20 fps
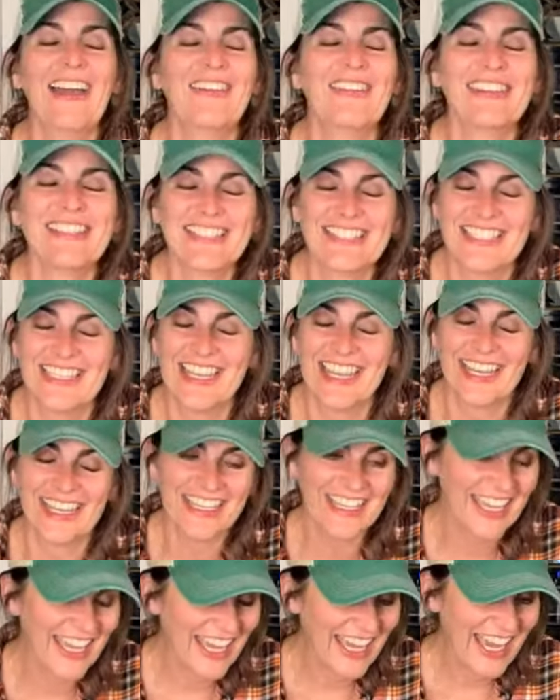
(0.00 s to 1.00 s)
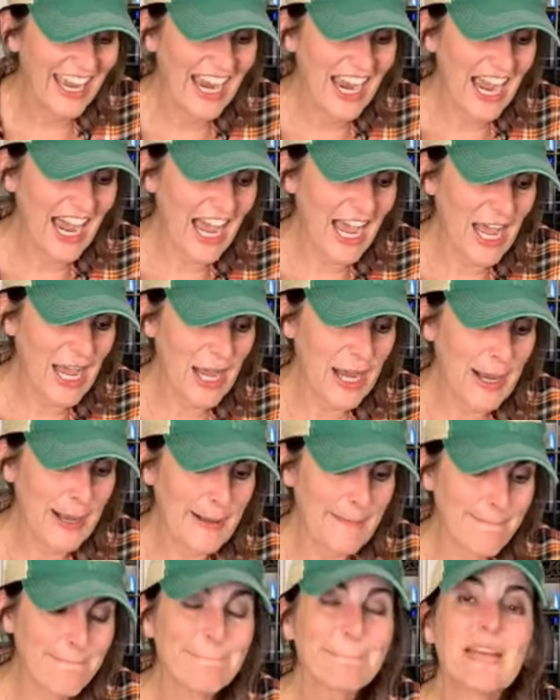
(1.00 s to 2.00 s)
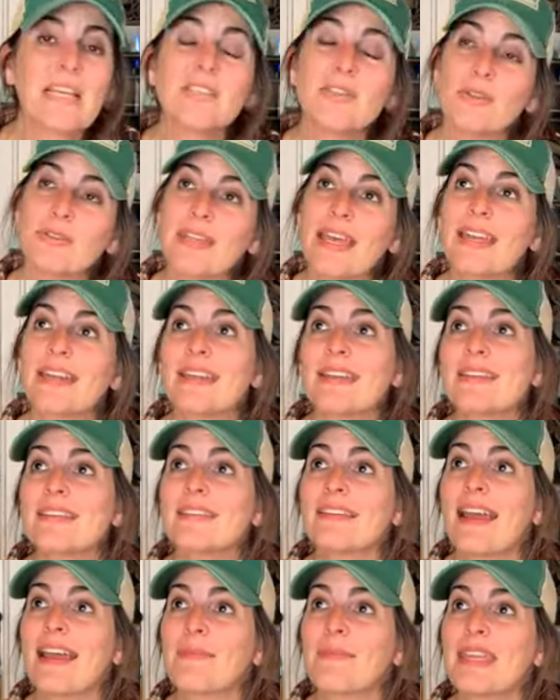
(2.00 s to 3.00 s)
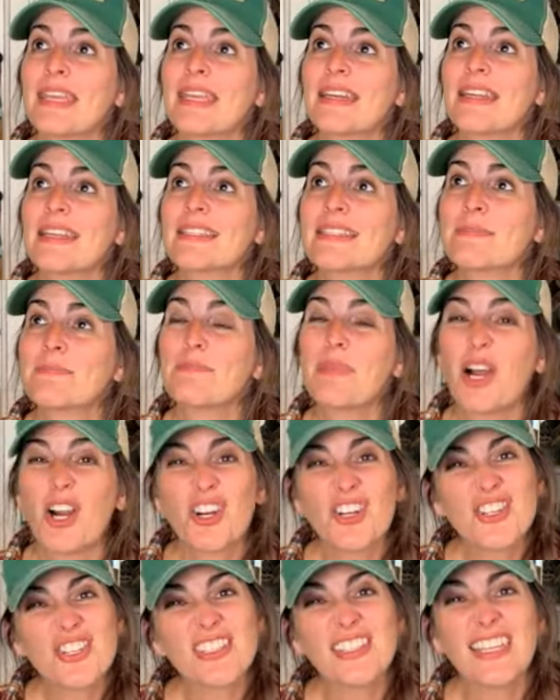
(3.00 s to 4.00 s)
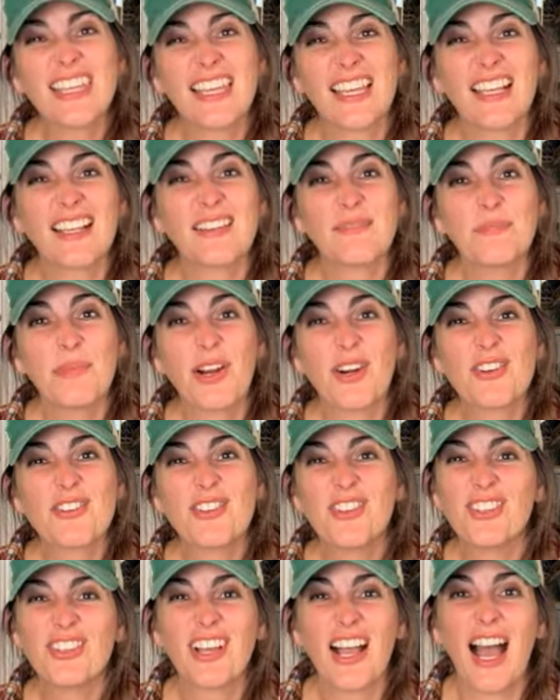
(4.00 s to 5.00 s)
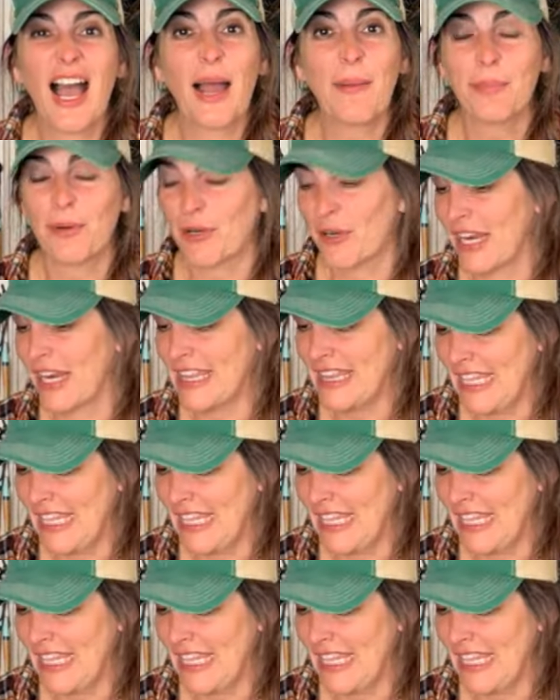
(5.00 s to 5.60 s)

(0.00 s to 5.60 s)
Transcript: I was like, um, so that is, I mean, it's partially partial copper, I